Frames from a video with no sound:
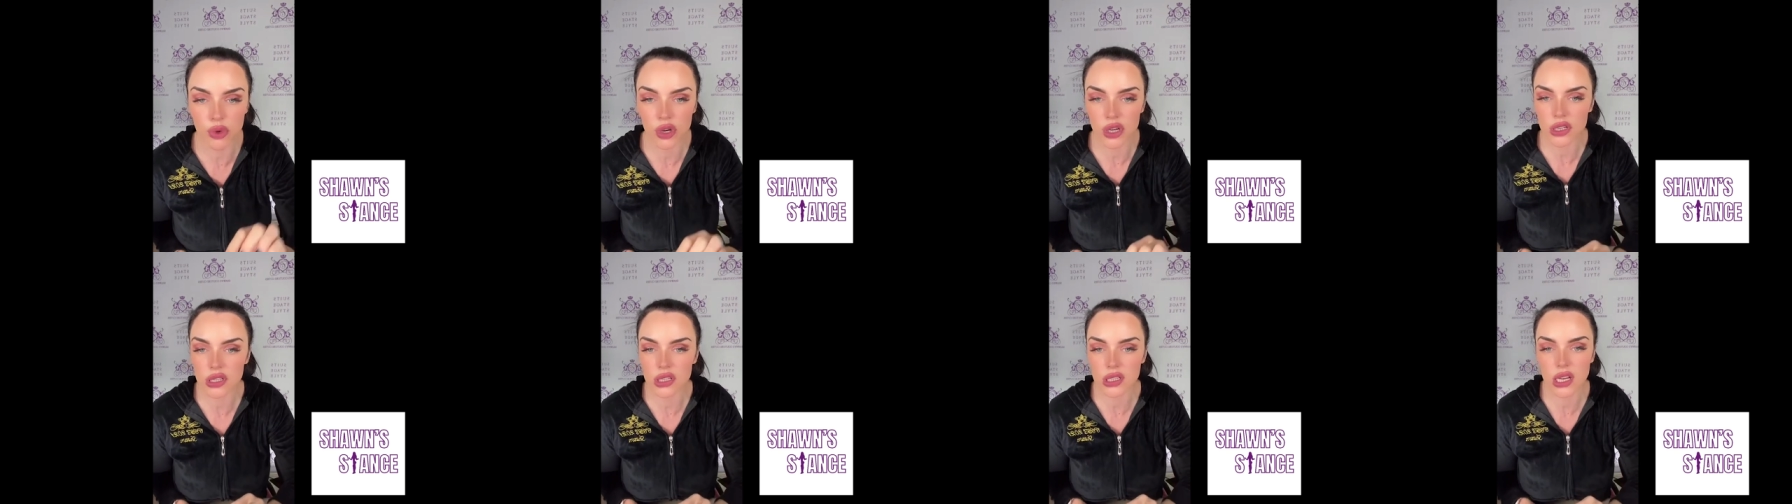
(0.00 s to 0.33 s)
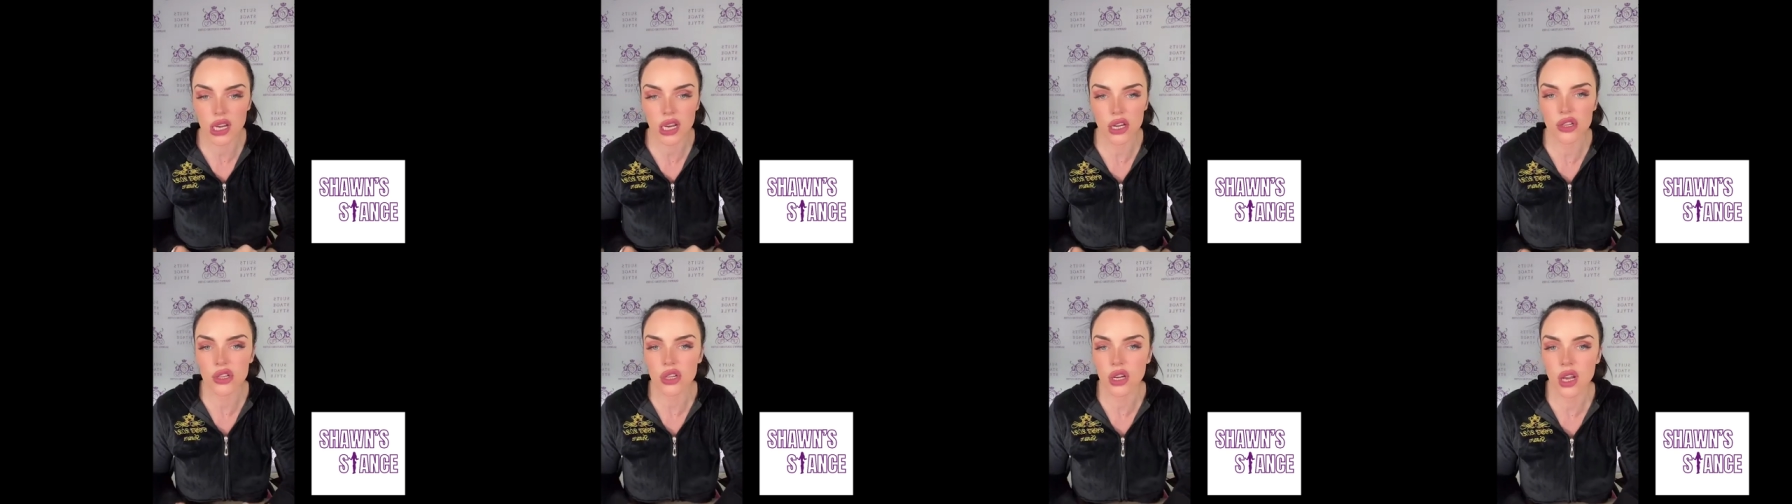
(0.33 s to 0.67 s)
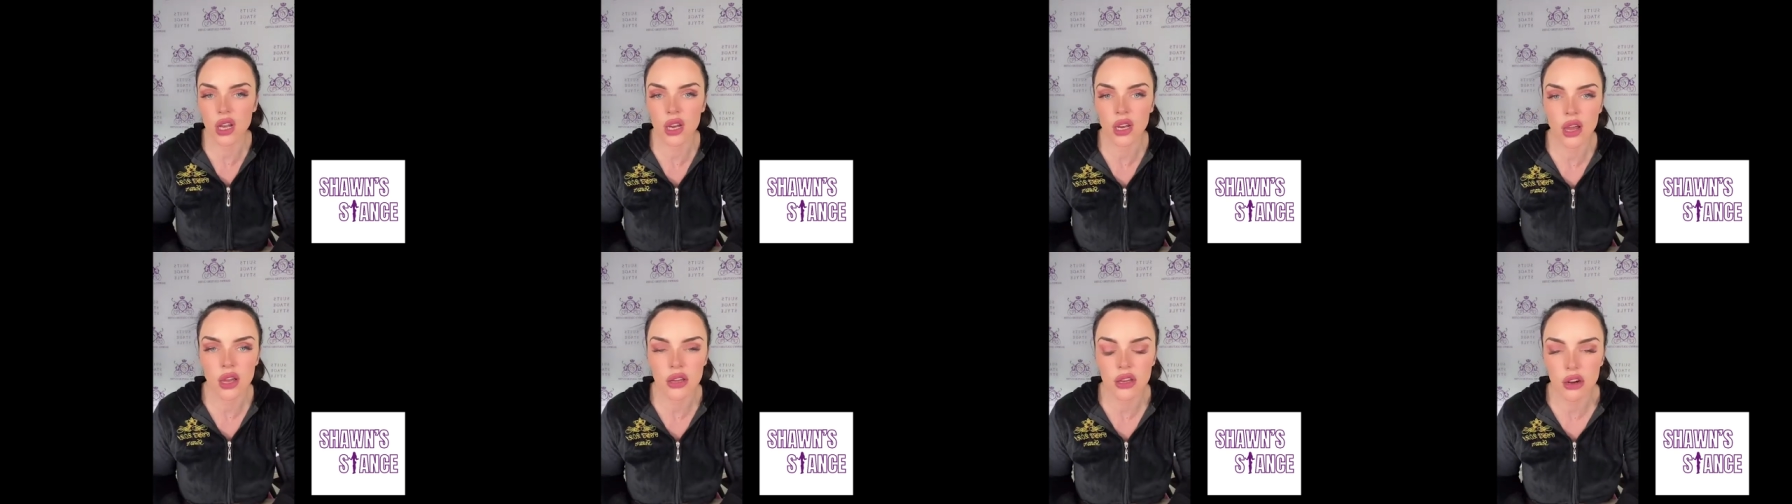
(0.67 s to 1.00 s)
and
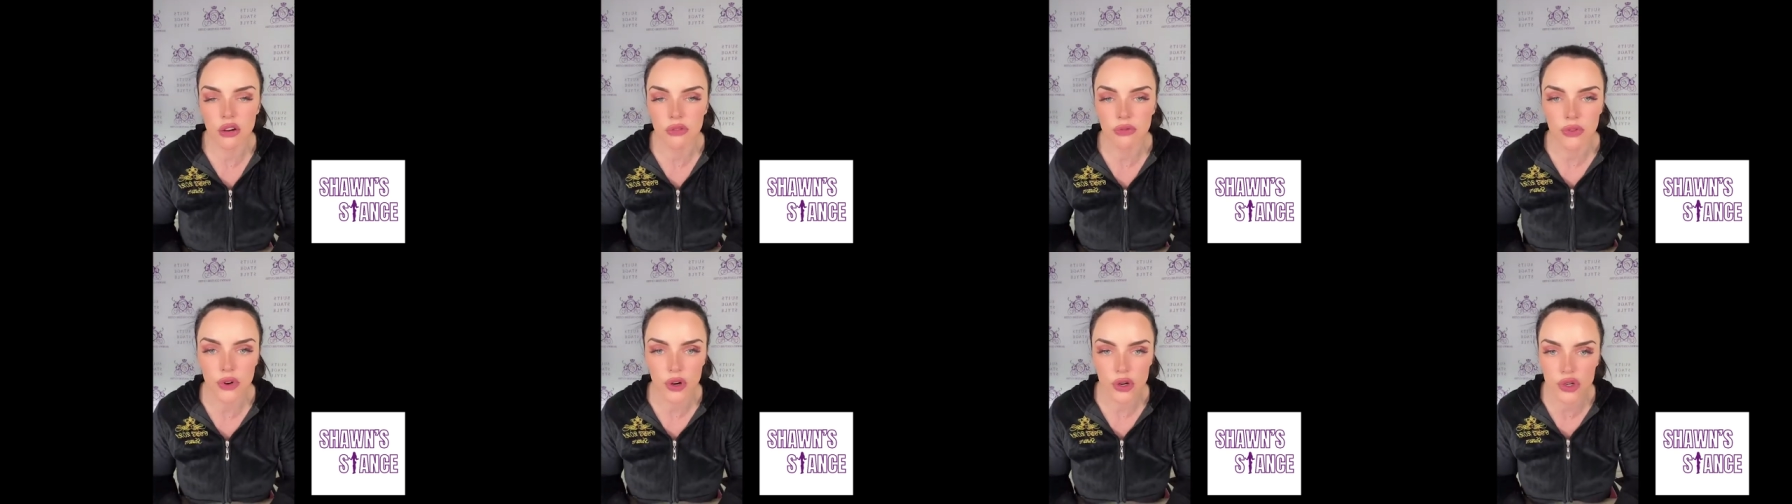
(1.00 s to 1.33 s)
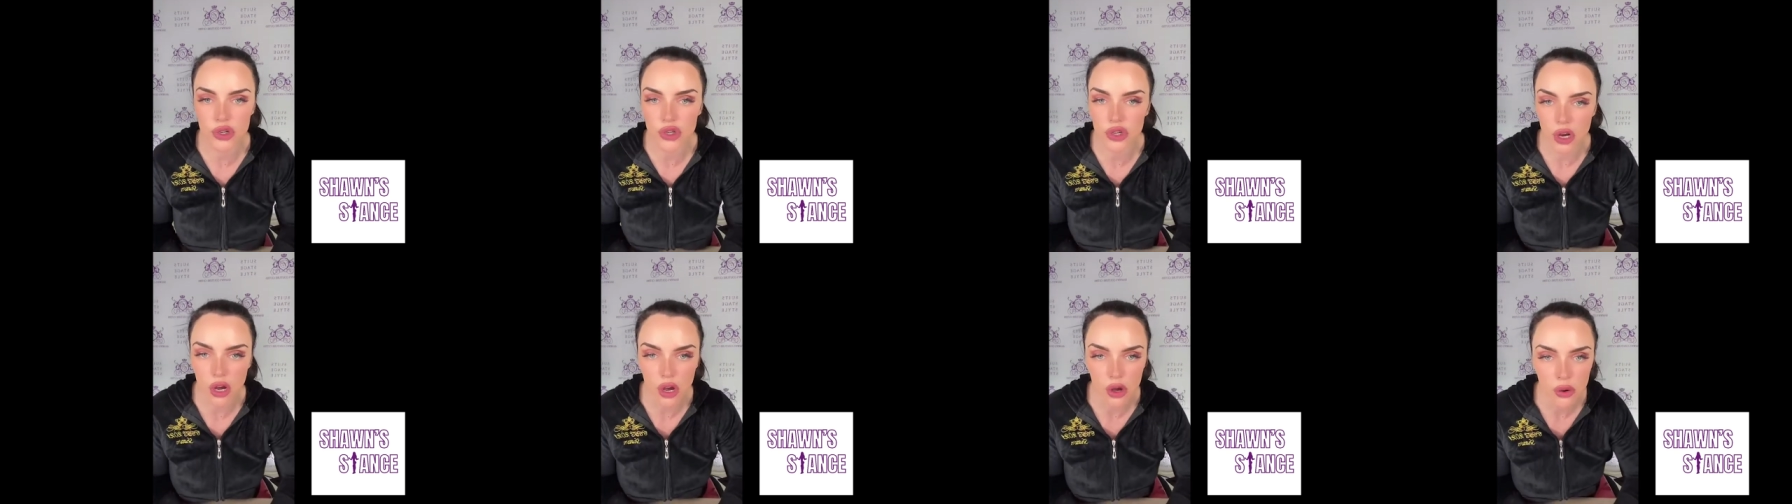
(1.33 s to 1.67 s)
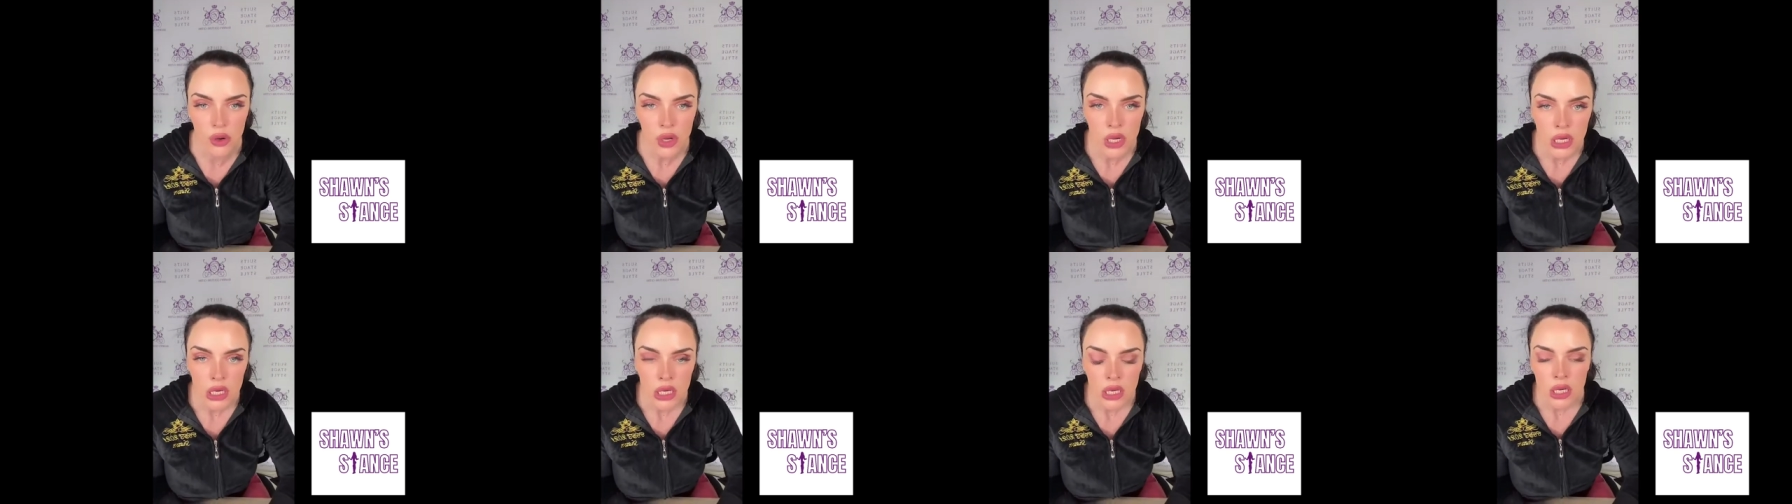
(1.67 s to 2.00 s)
presentation, your first
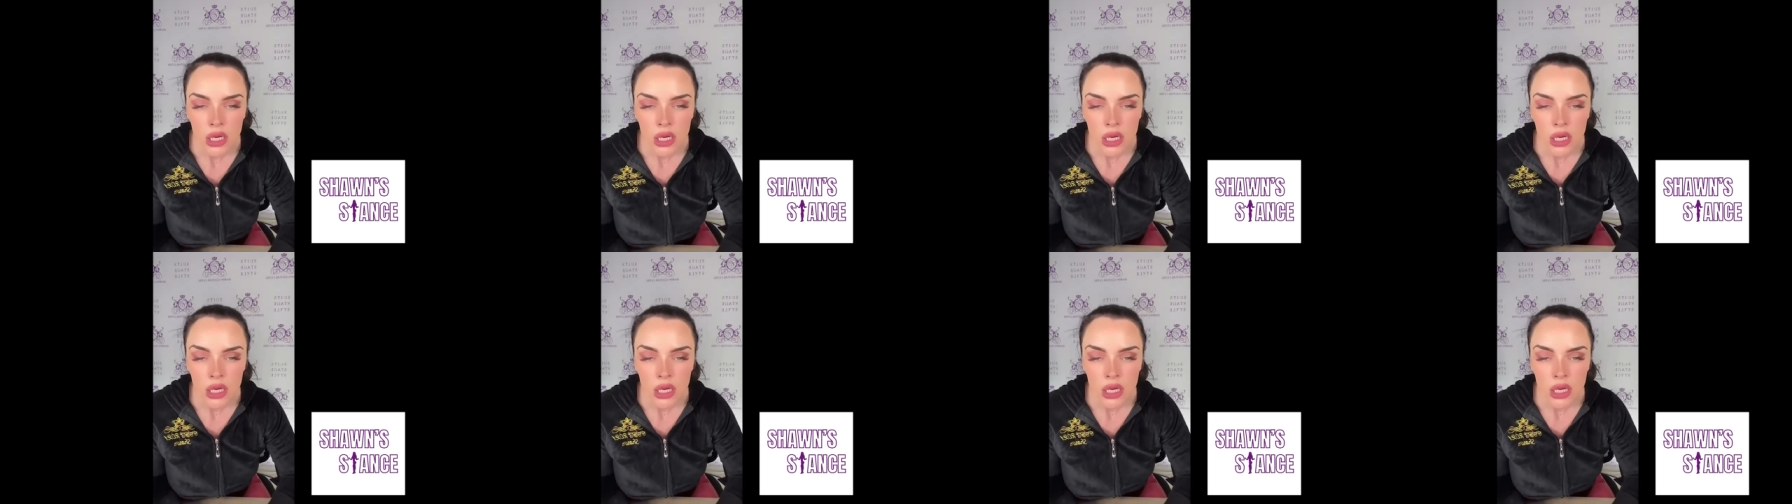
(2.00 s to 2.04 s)
show.